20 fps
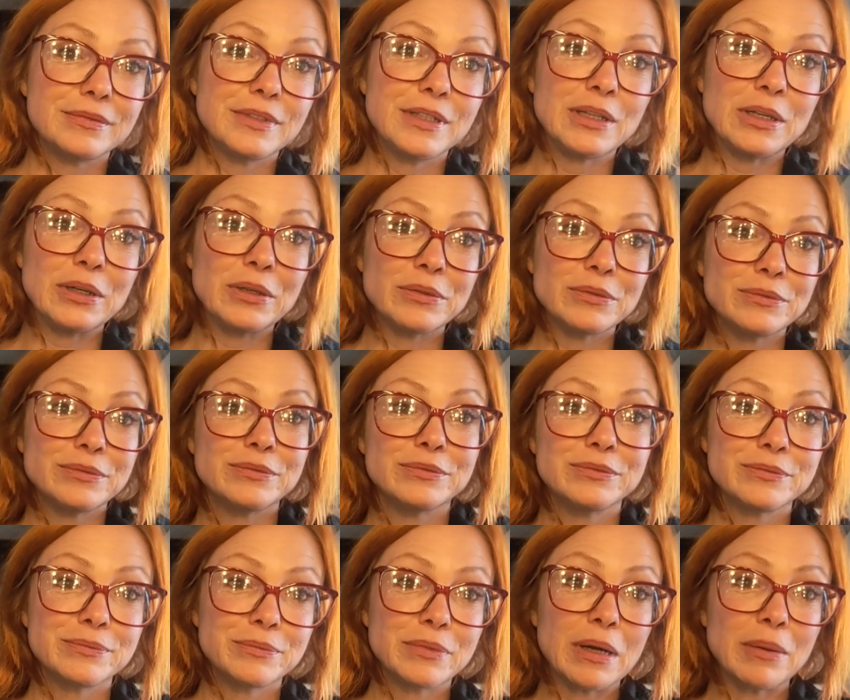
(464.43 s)
you know,
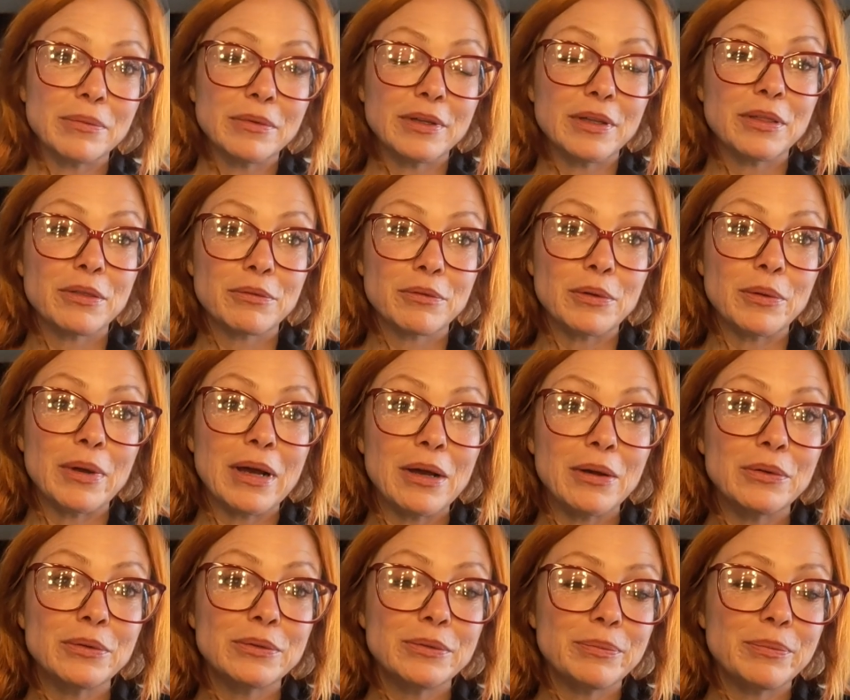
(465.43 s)
probably
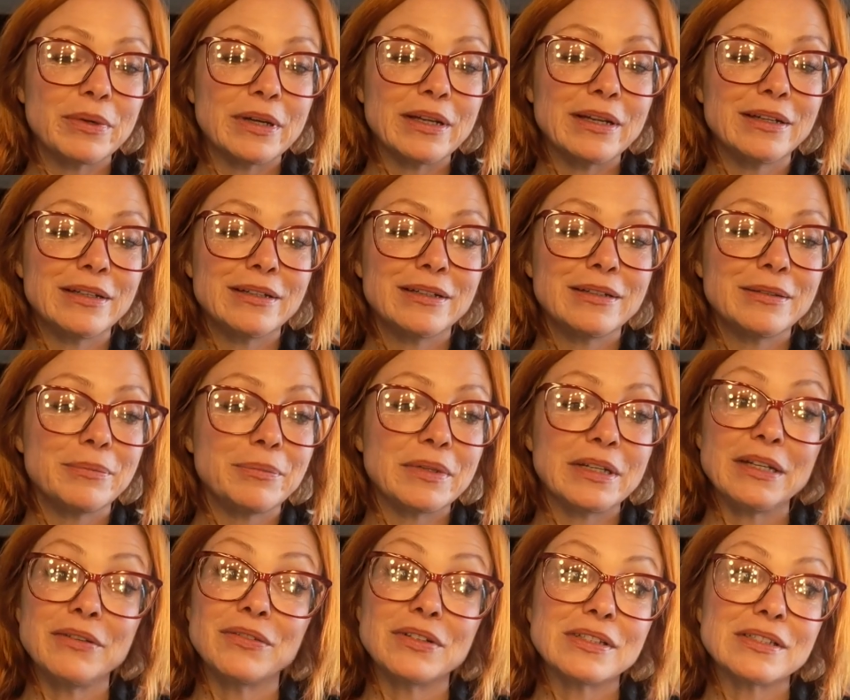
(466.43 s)
throughout, but
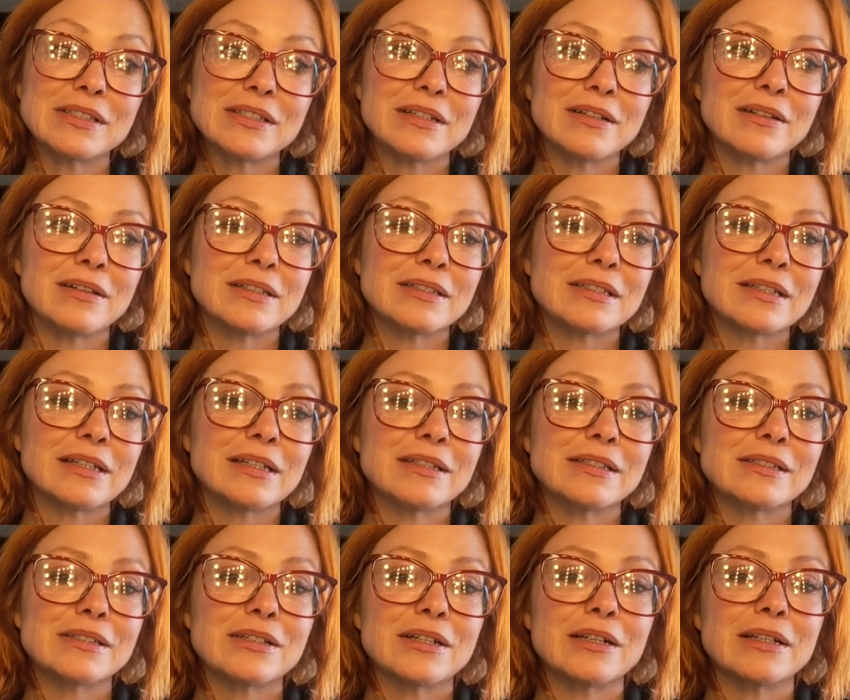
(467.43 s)
even still, it's going to
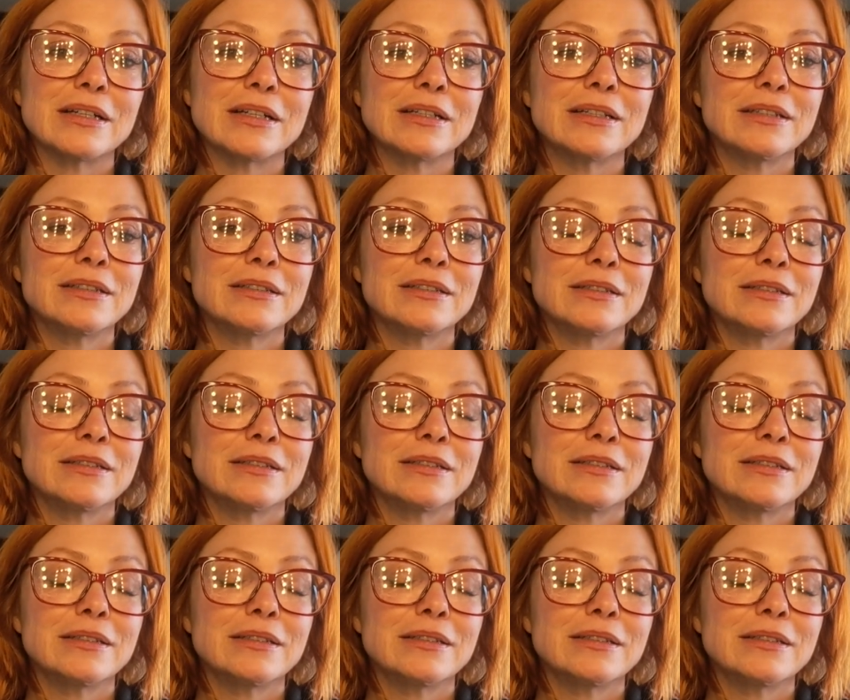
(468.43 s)
start it.